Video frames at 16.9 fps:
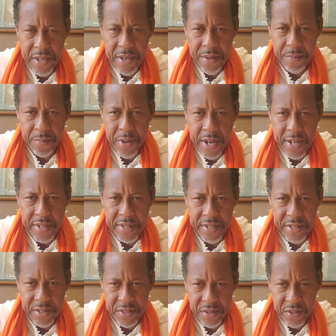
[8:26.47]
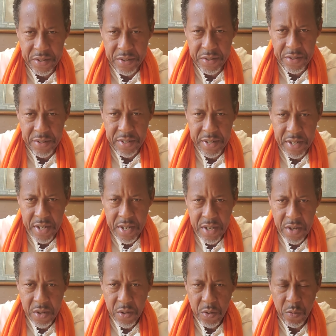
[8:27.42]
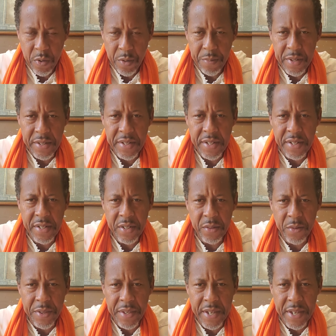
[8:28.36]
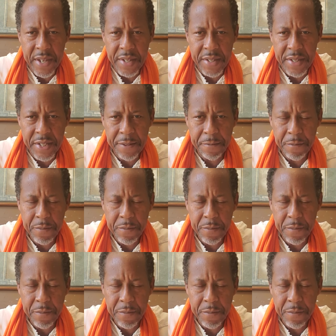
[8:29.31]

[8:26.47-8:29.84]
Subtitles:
and practitioners who will be teaching with us.